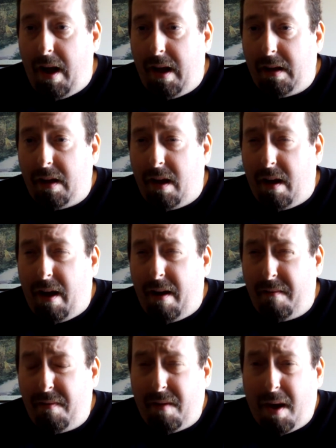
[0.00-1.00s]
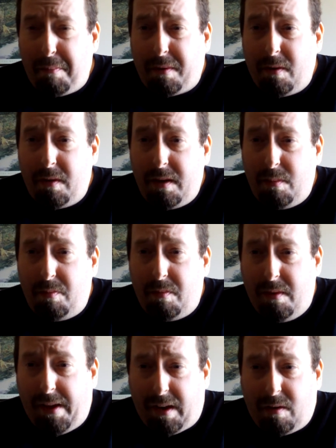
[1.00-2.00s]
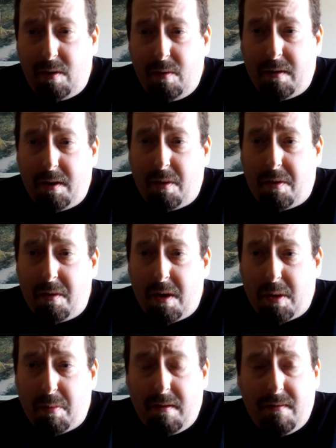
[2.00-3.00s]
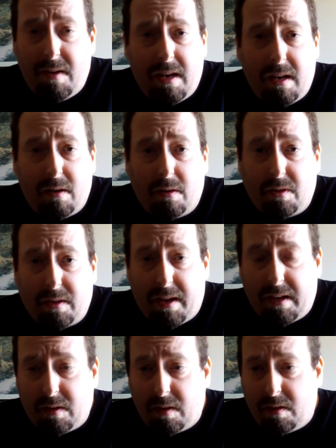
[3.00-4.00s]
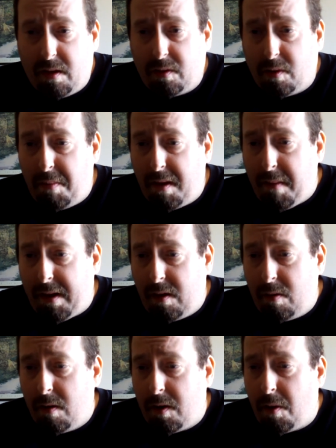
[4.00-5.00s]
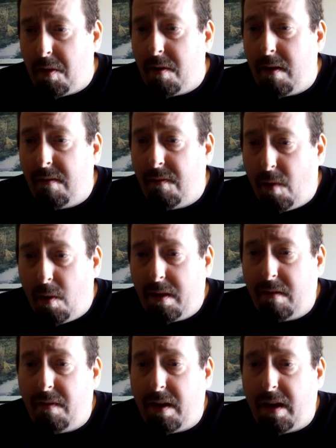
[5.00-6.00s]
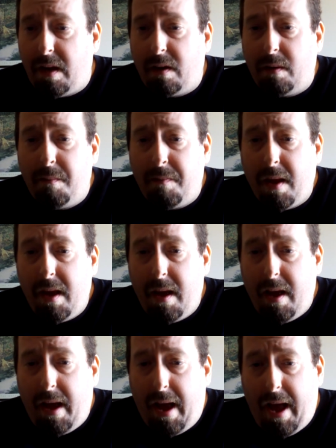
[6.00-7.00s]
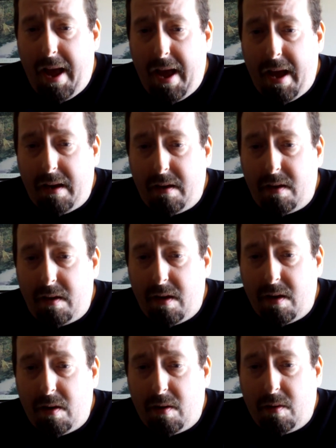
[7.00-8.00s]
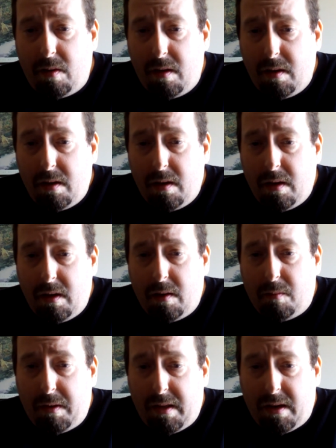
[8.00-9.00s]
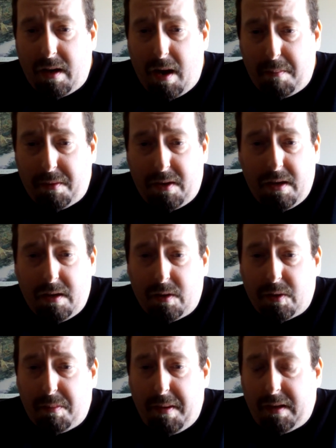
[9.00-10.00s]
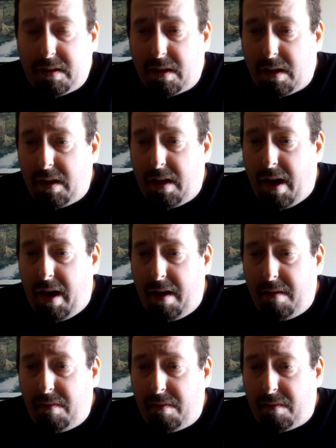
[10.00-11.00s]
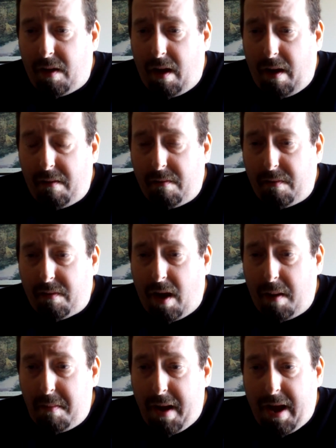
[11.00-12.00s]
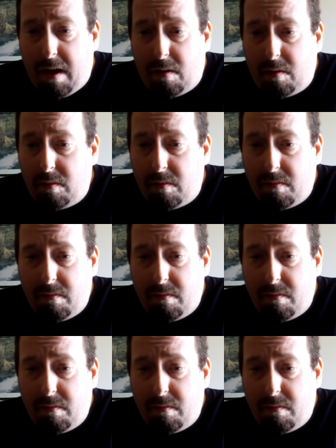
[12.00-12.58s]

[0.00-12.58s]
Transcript: I've uploaded like 233 videos. I guess this will be my 234th video, and within a couple years, basically, I'm now